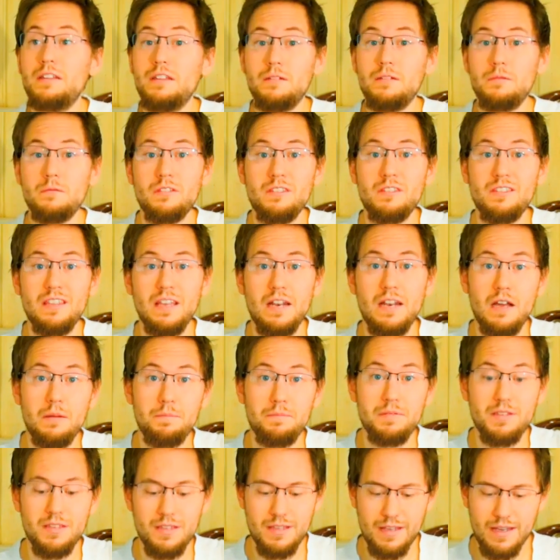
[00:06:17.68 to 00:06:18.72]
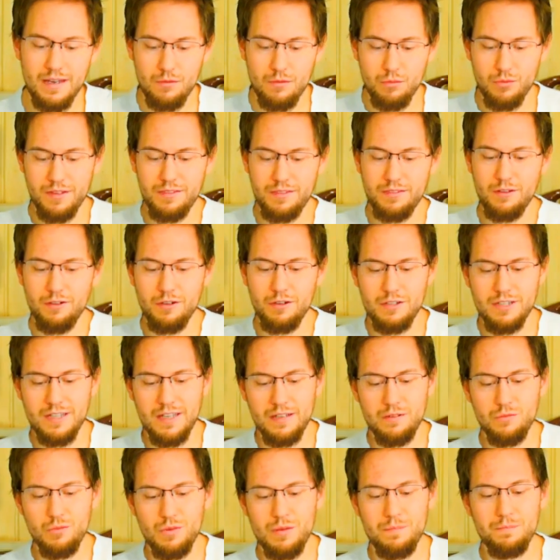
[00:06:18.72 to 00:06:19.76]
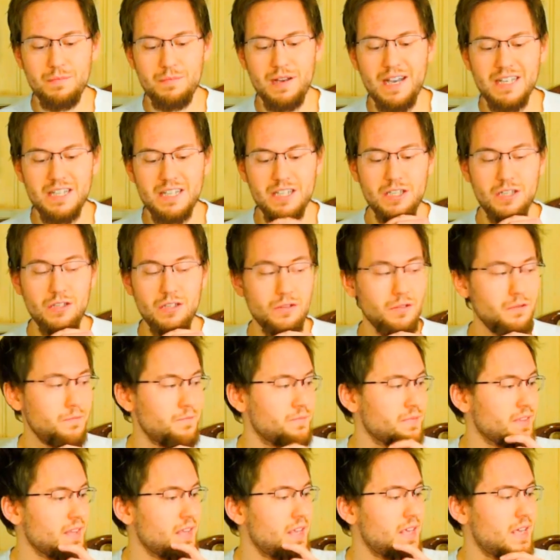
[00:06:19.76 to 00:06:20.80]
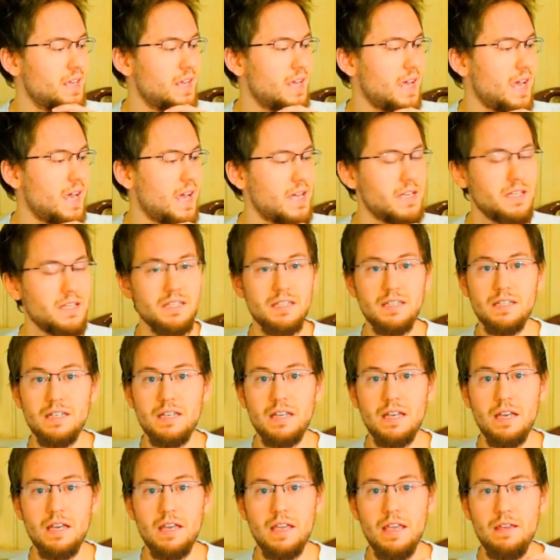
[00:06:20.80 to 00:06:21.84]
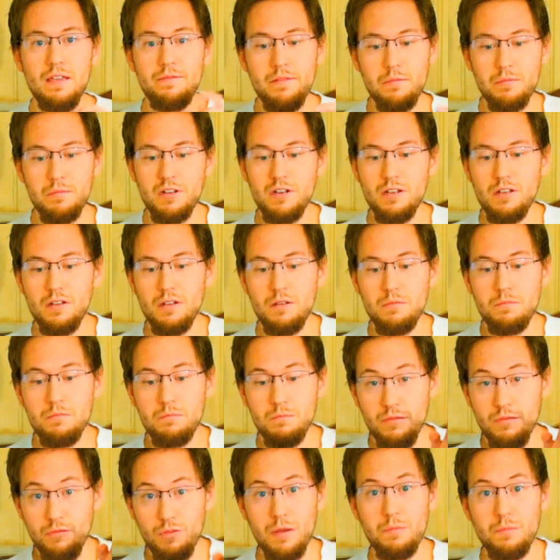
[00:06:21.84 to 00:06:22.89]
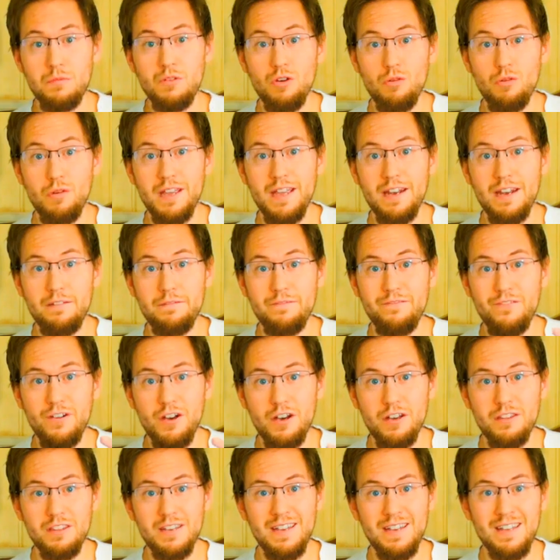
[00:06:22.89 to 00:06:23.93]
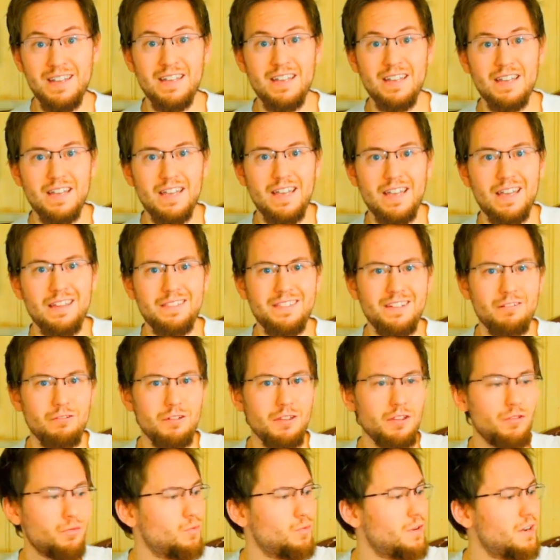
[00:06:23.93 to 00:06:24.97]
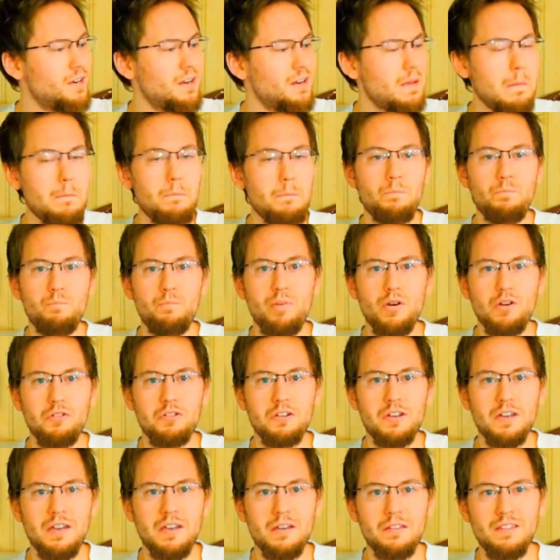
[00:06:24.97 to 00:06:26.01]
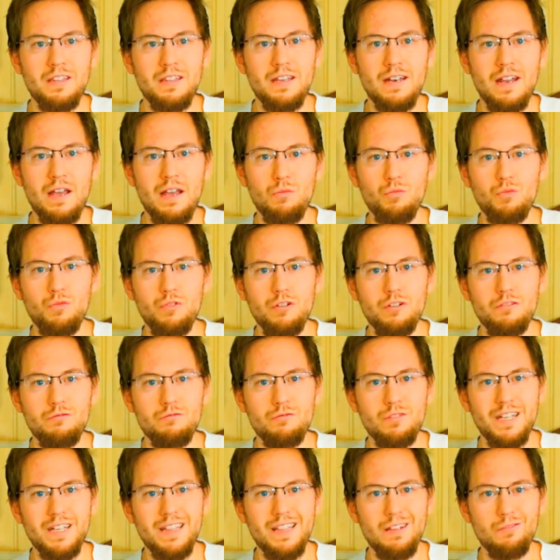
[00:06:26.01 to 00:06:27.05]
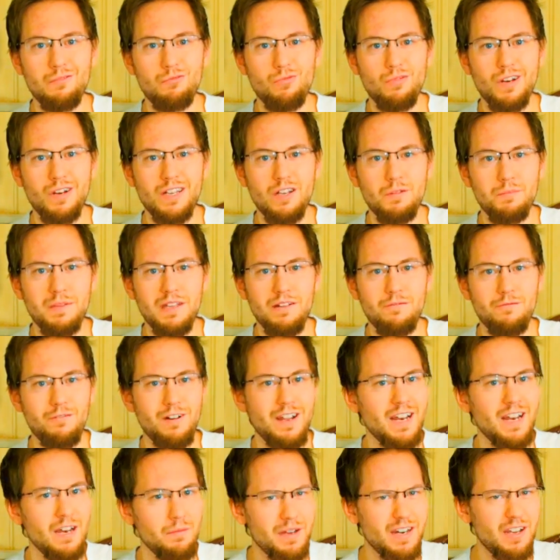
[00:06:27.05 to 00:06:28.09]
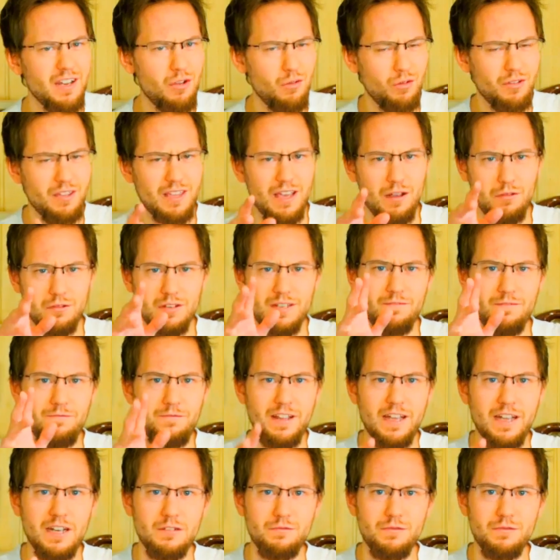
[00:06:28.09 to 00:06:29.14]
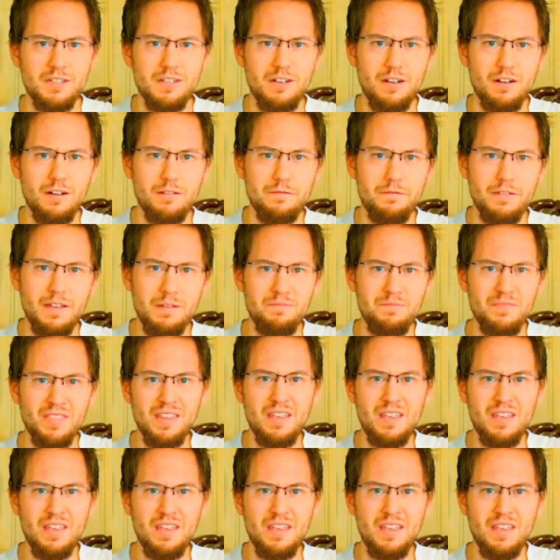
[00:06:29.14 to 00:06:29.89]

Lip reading: setups that we thought that we might do. And before I'm going any further, there is one book that I would really recommend for anybody who is out in flash photography.